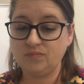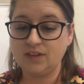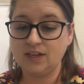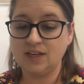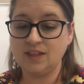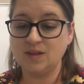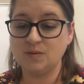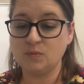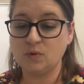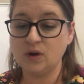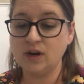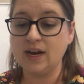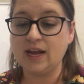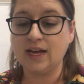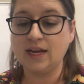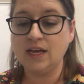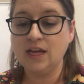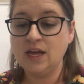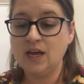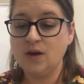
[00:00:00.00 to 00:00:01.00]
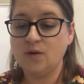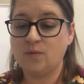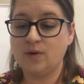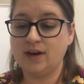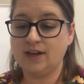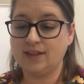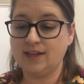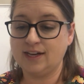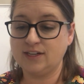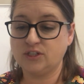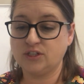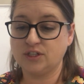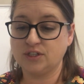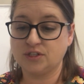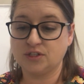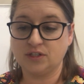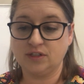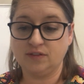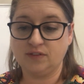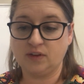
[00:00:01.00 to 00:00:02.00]
In the morning, when
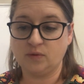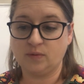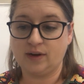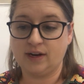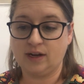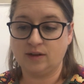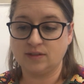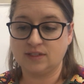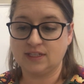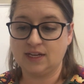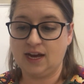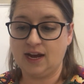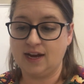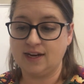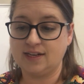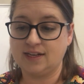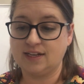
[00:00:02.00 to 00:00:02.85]
Elisha's servant went outside,